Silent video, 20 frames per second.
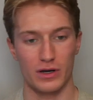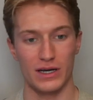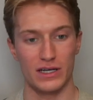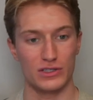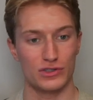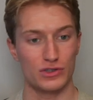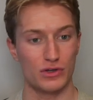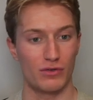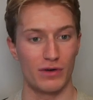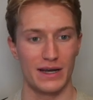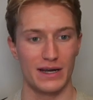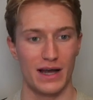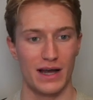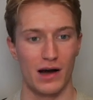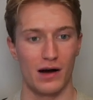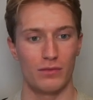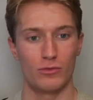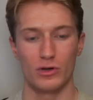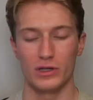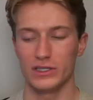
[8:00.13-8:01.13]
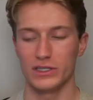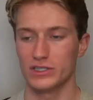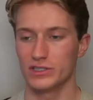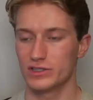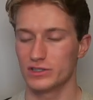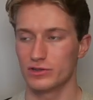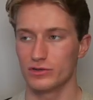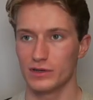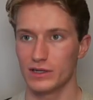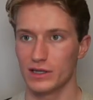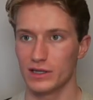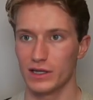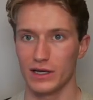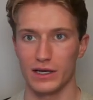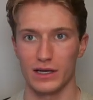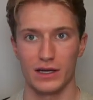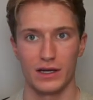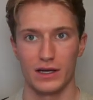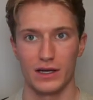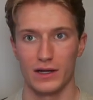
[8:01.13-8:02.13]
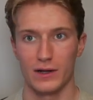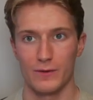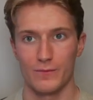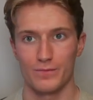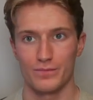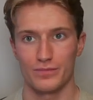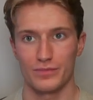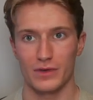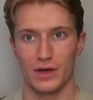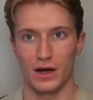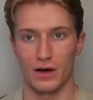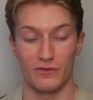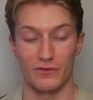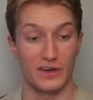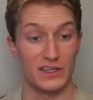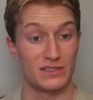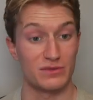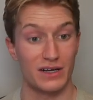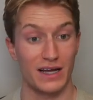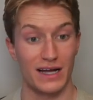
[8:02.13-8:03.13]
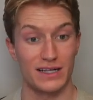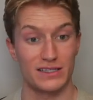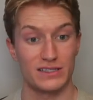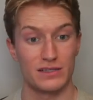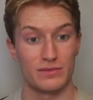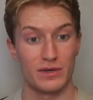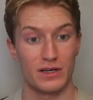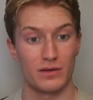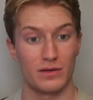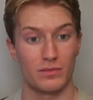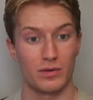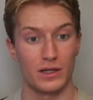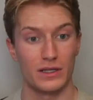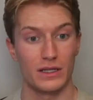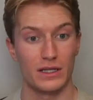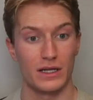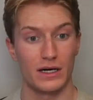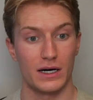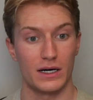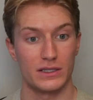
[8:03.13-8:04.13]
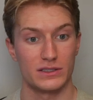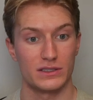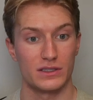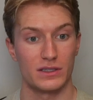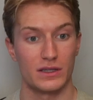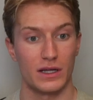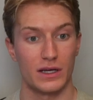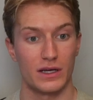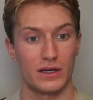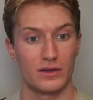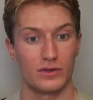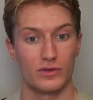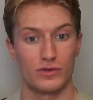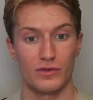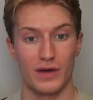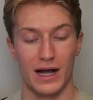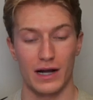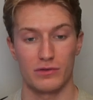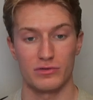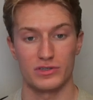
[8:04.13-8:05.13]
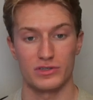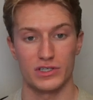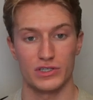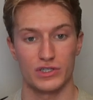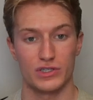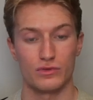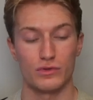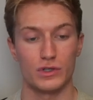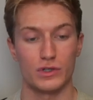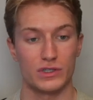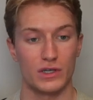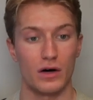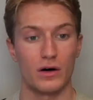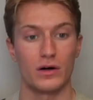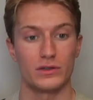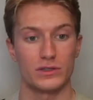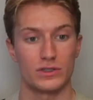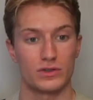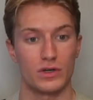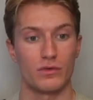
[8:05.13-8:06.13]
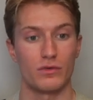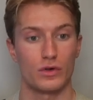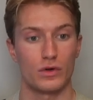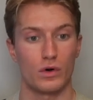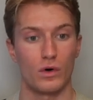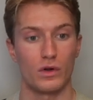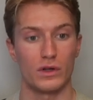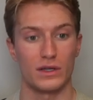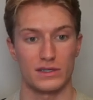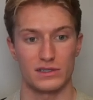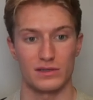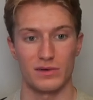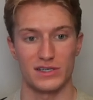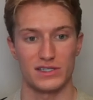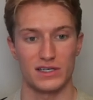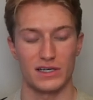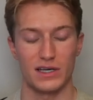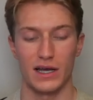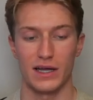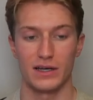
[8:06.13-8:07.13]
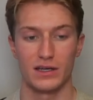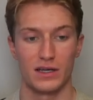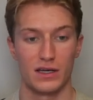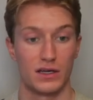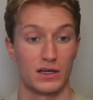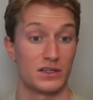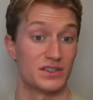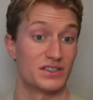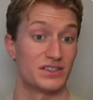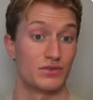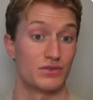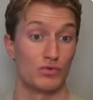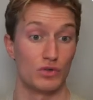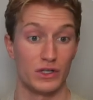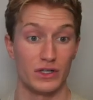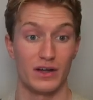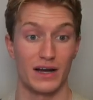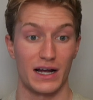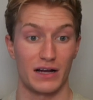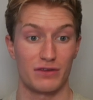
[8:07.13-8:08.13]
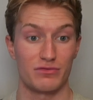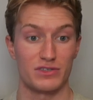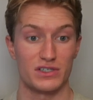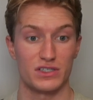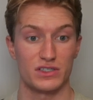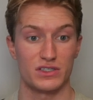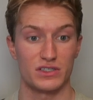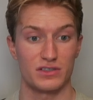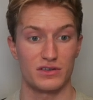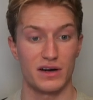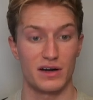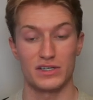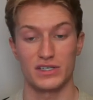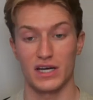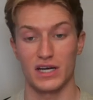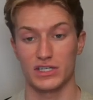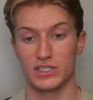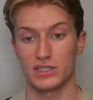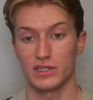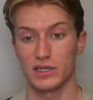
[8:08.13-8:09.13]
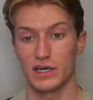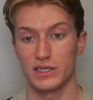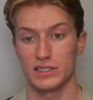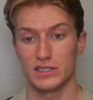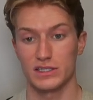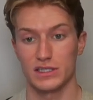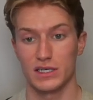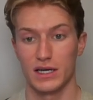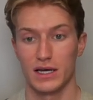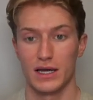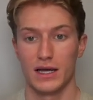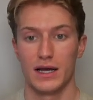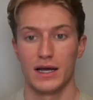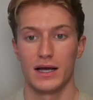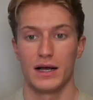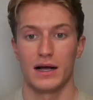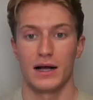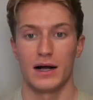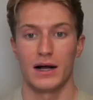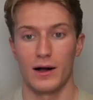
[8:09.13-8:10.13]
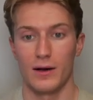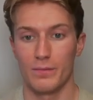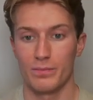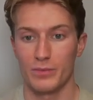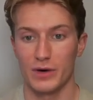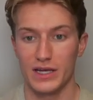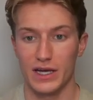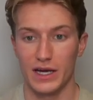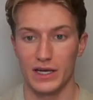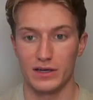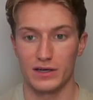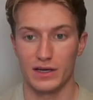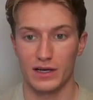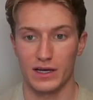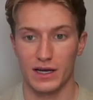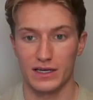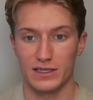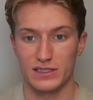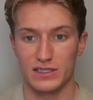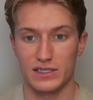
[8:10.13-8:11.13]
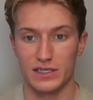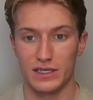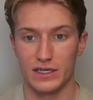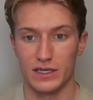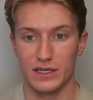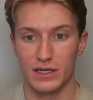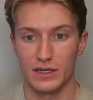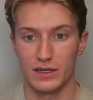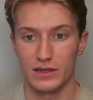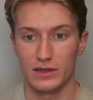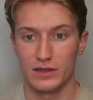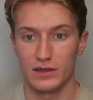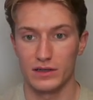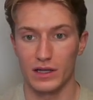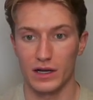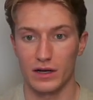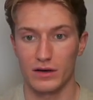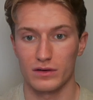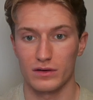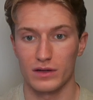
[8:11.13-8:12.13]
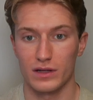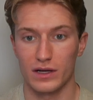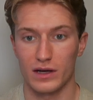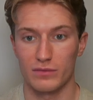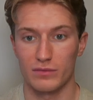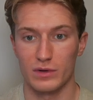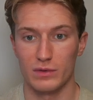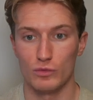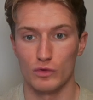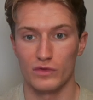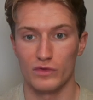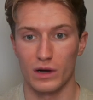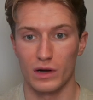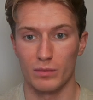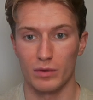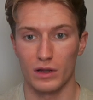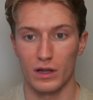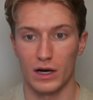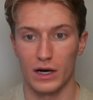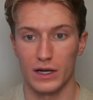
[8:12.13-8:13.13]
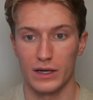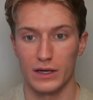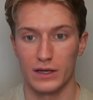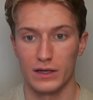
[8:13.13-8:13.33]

So right now, I'm really just doing like uh, Facebook ads to be completely honest, to like do acquisition, which I'll start with cold SMS again because it's a really good acquisition strategy actually, guys. Um, but yeah, you can kind of see here, like uh, like I've been moving up a lot,